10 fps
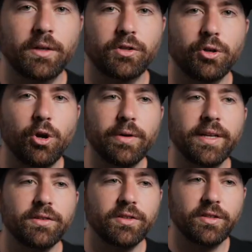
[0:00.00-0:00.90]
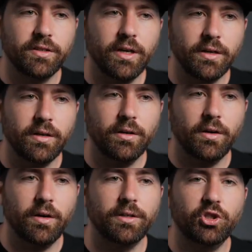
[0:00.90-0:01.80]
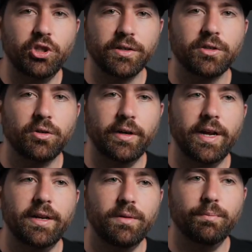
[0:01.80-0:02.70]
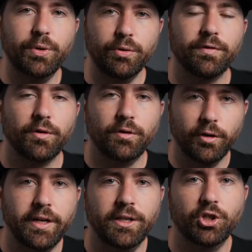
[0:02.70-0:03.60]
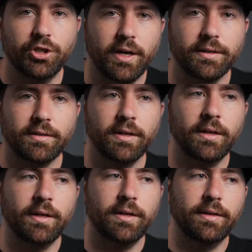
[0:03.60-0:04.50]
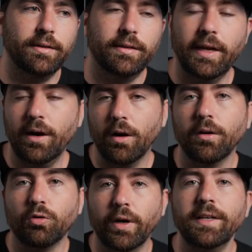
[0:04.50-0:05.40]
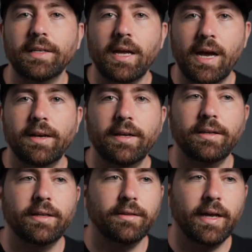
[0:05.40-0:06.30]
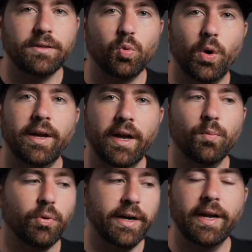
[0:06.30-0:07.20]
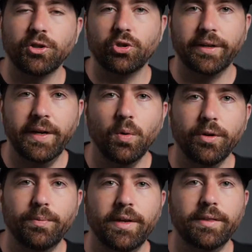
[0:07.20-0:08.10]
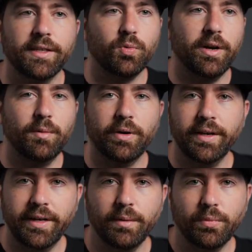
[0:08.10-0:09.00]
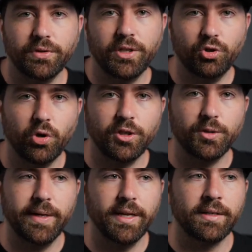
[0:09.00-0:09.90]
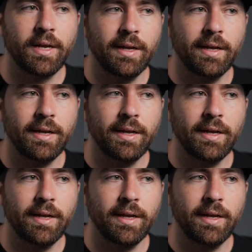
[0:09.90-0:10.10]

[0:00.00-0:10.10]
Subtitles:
So don't get stuck on just creating beautiful looking shots. They are great to add in, and that's why I bring extra gear with me, and that's why I bring gimbals and drones, because